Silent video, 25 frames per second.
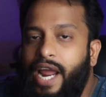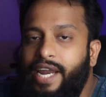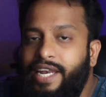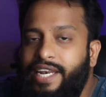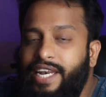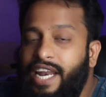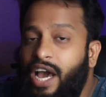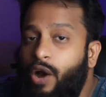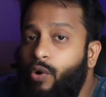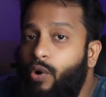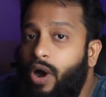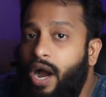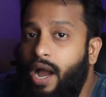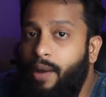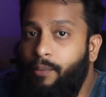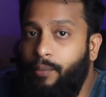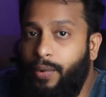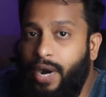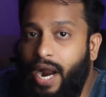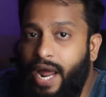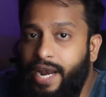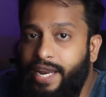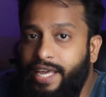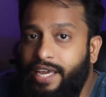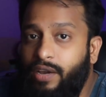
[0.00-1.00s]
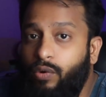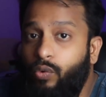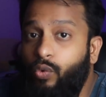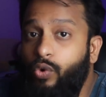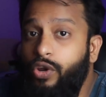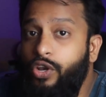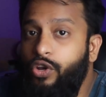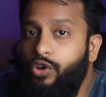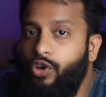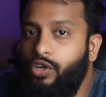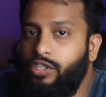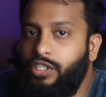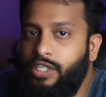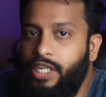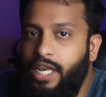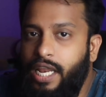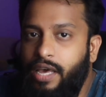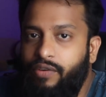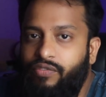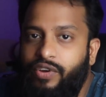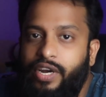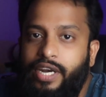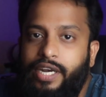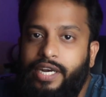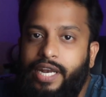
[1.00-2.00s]
Right now, I'm running Windows
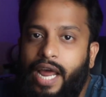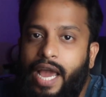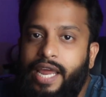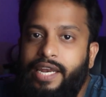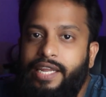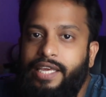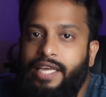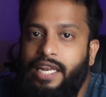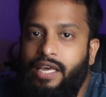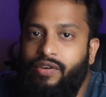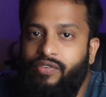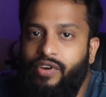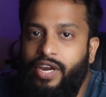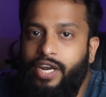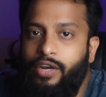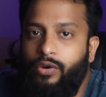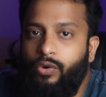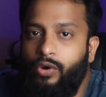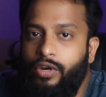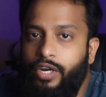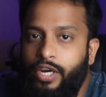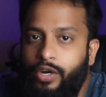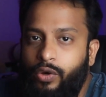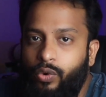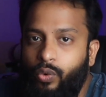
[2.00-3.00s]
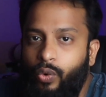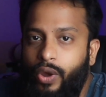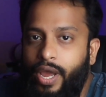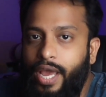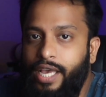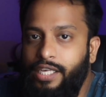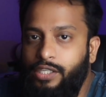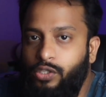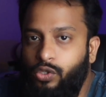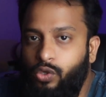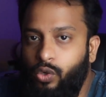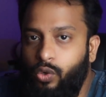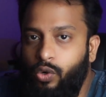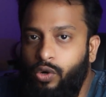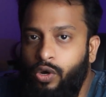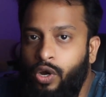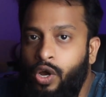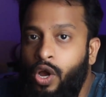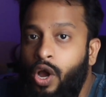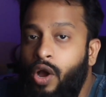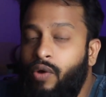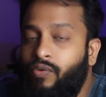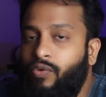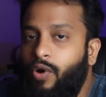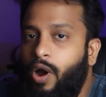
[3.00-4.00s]
11 Tiny 11 22H2
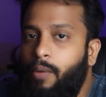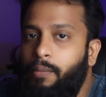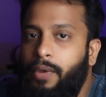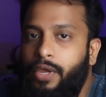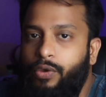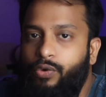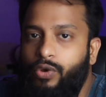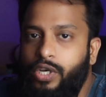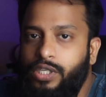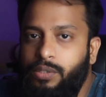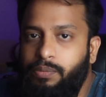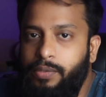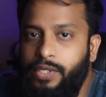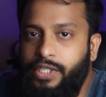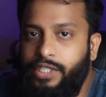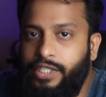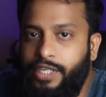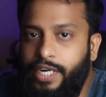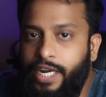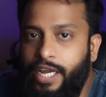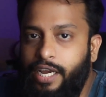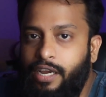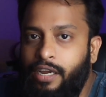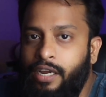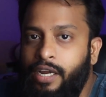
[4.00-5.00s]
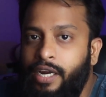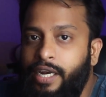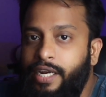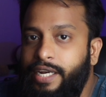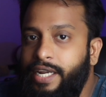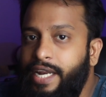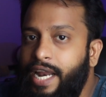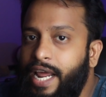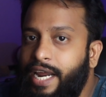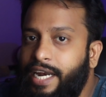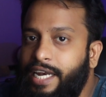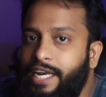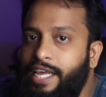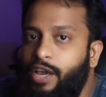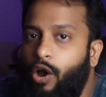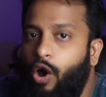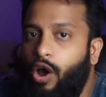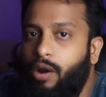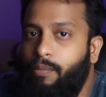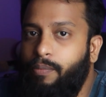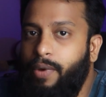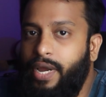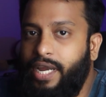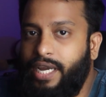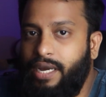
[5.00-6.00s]
from a USB stick directly
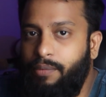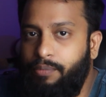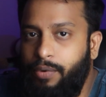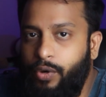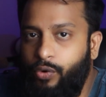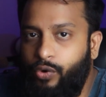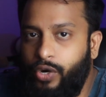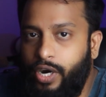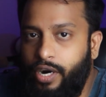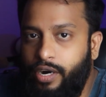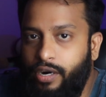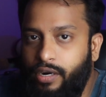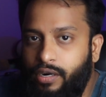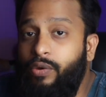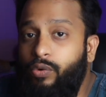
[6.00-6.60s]
on my computer.